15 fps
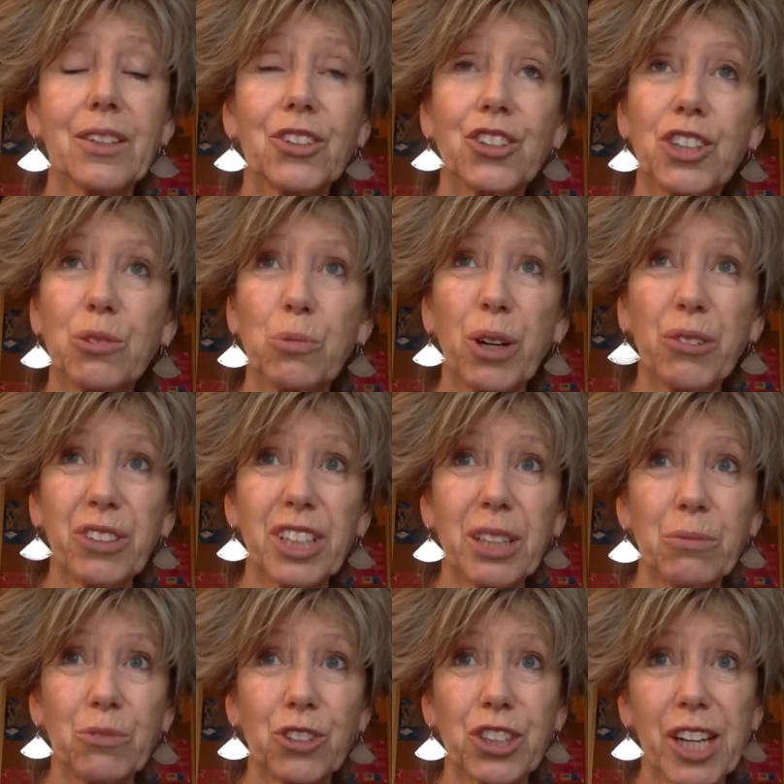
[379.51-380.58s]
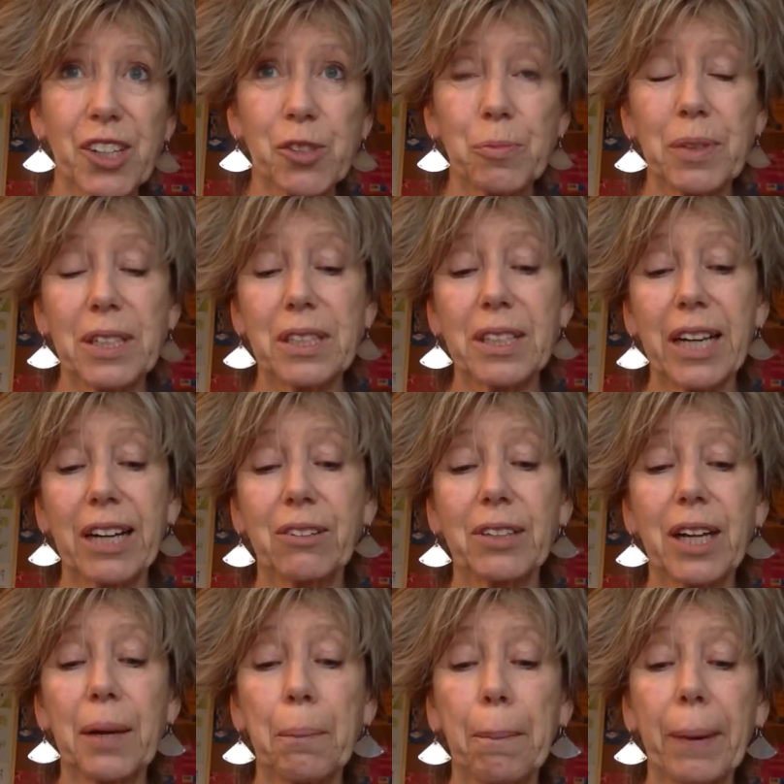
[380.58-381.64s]
She won't keep Jasmine down,
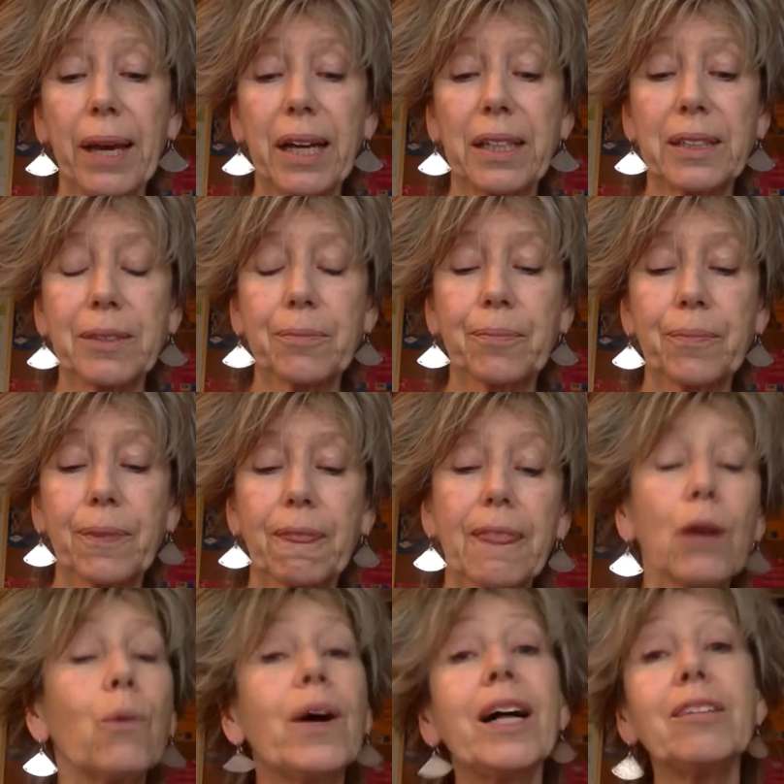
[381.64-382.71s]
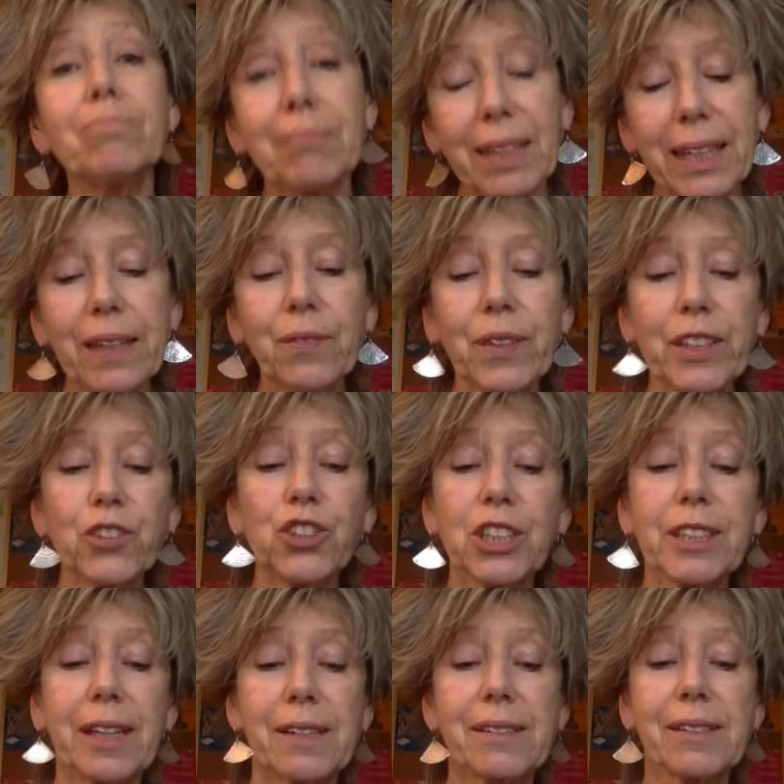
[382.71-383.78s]
I bet. Well, even if
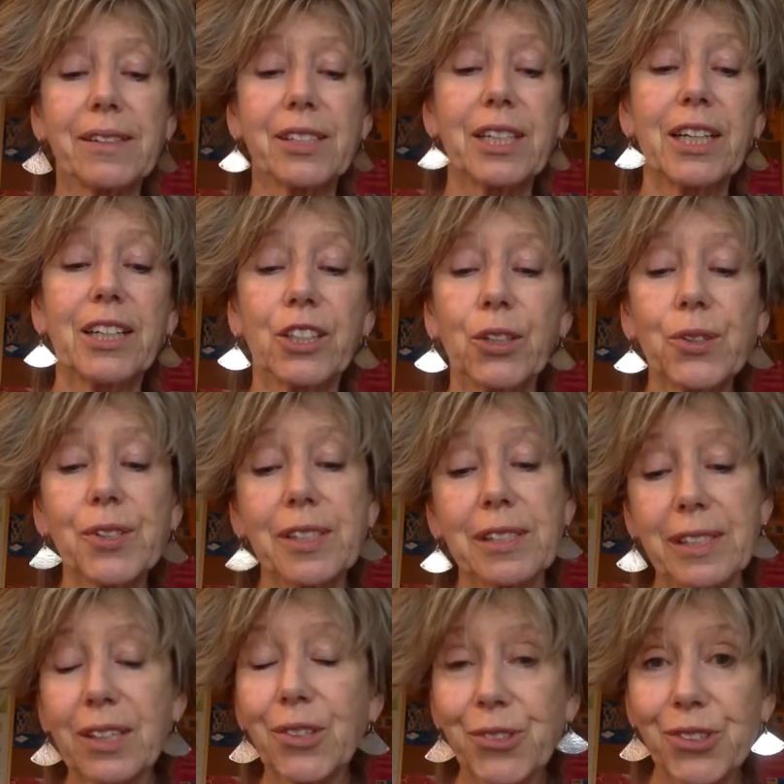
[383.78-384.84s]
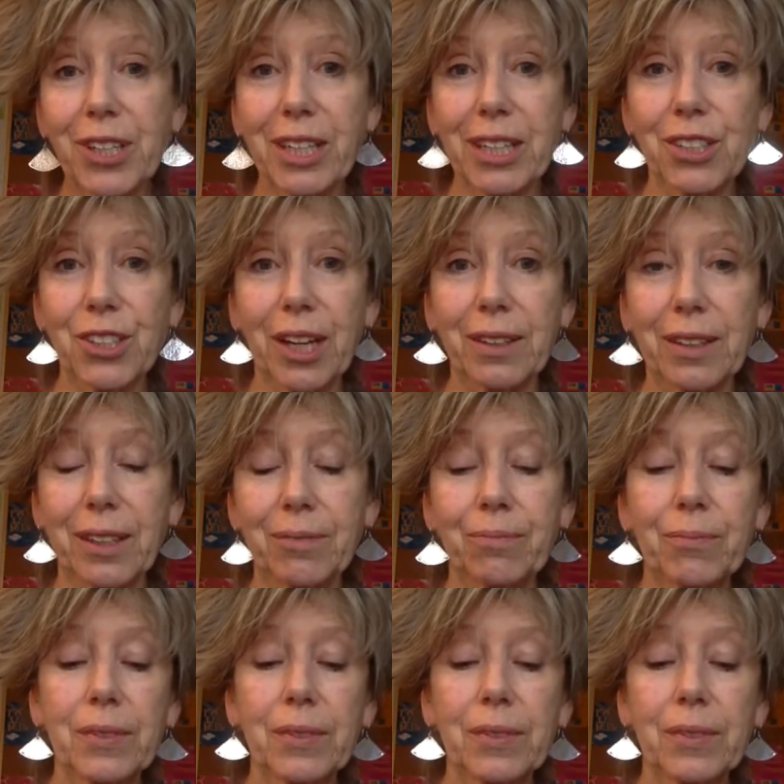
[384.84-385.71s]
she doesn't, you'll still see each other.